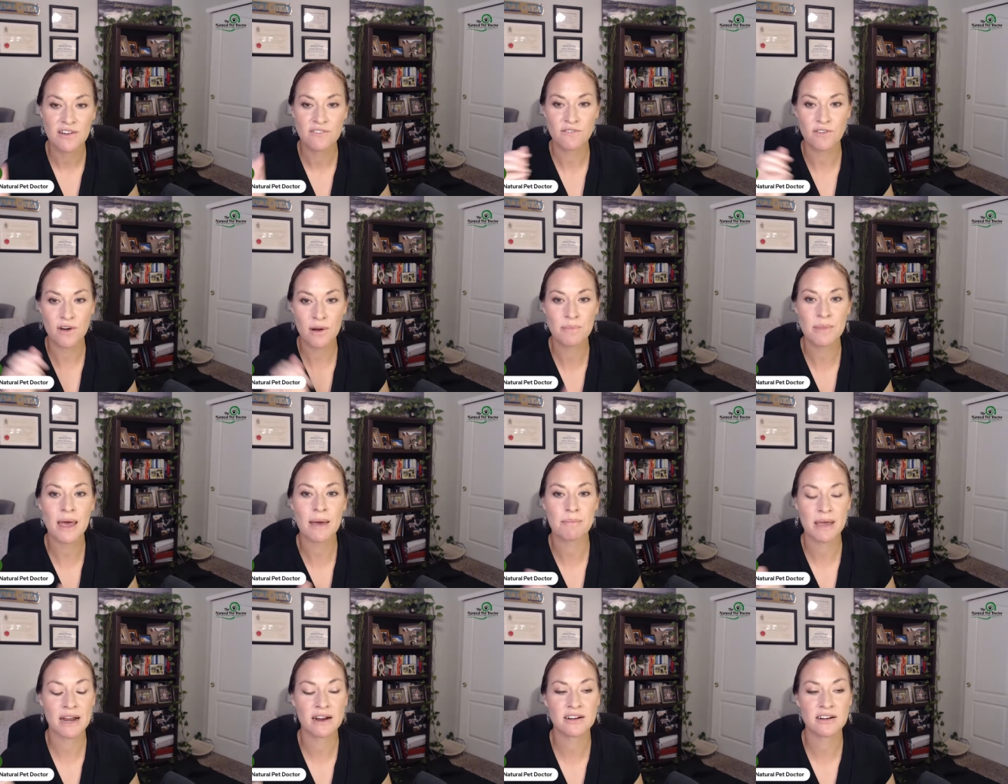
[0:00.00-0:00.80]
from that
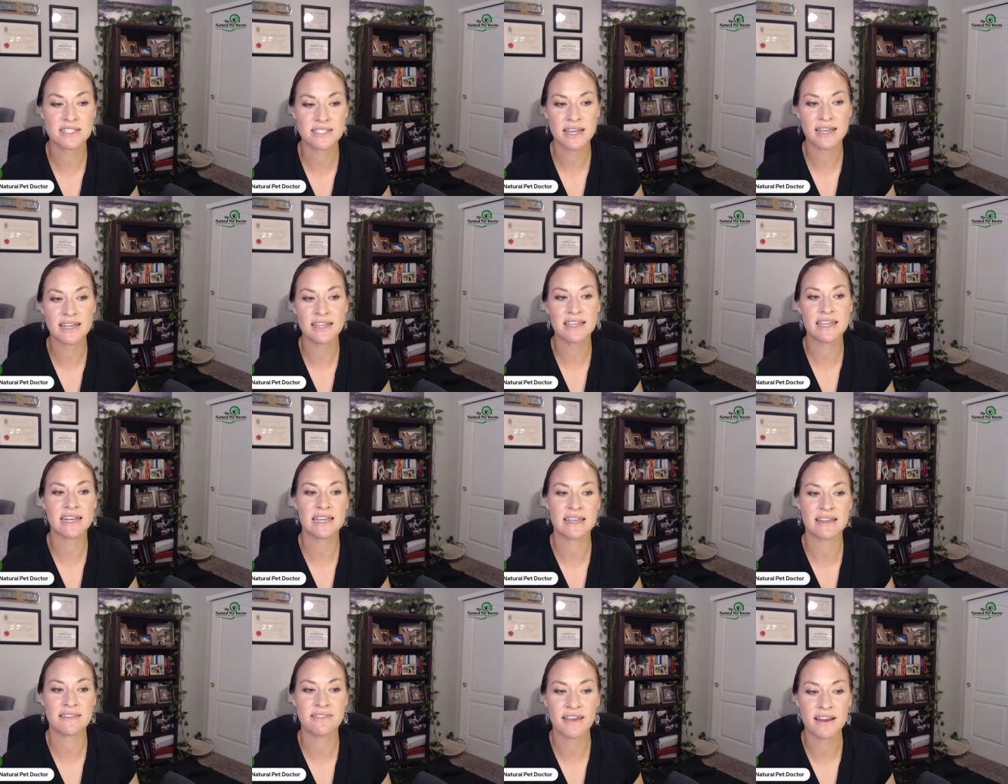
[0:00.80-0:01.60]
parasite
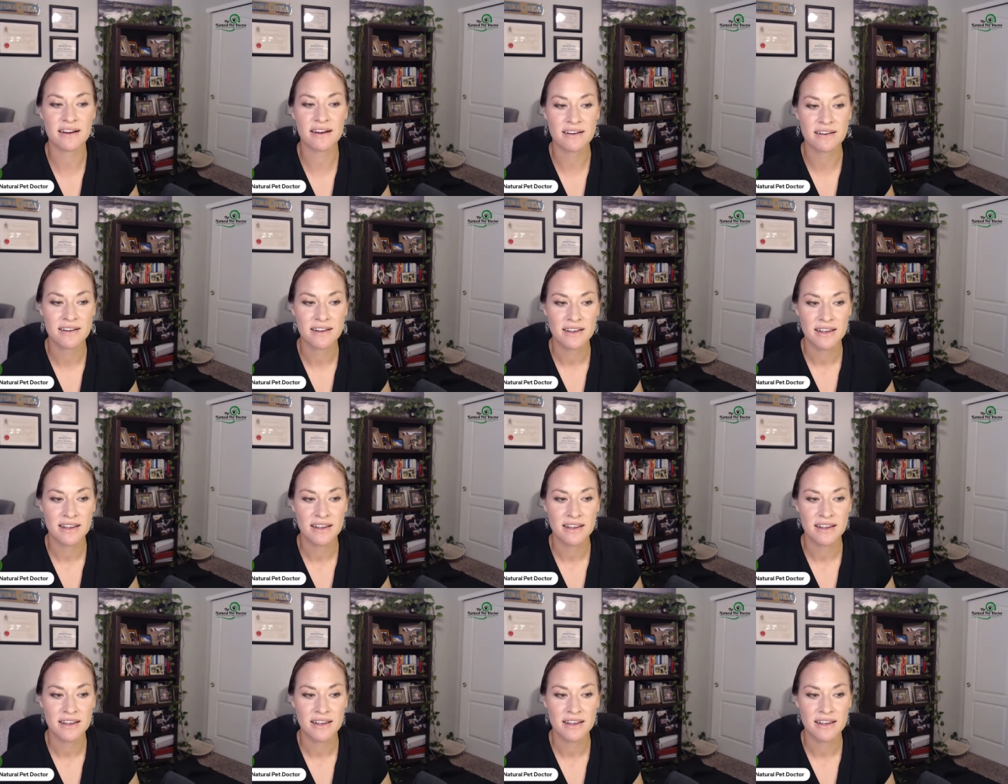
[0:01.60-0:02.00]
getting in there.